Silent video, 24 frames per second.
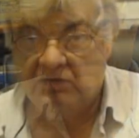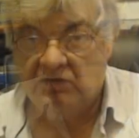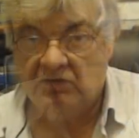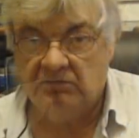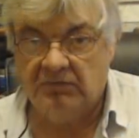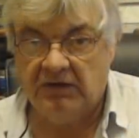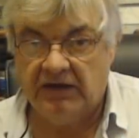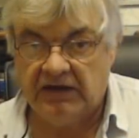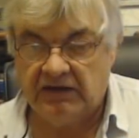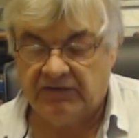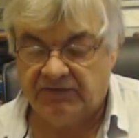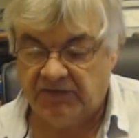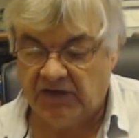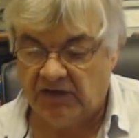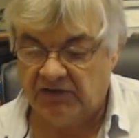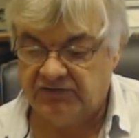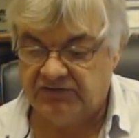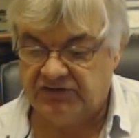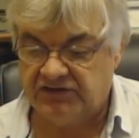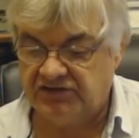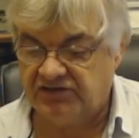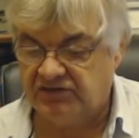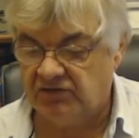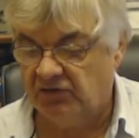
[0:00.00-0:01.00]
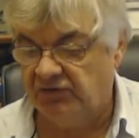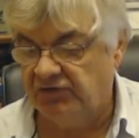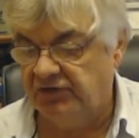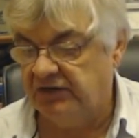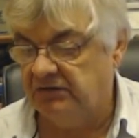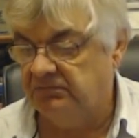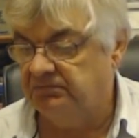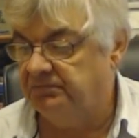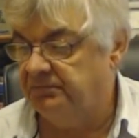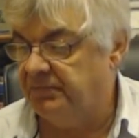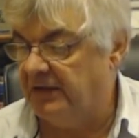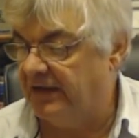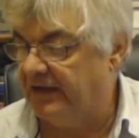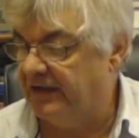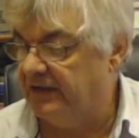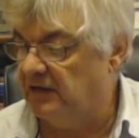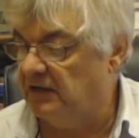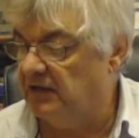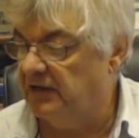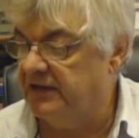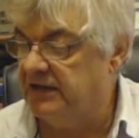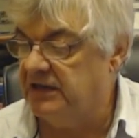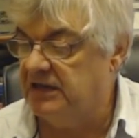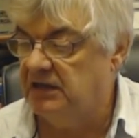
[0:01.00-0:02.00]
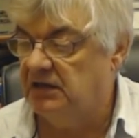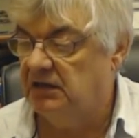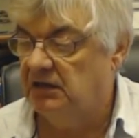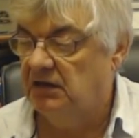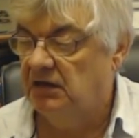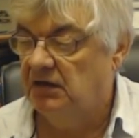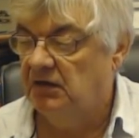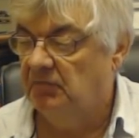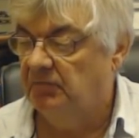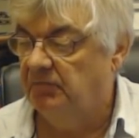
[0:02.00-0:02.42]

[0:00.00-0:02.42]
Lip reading: You may have noticed on the Belling-Lee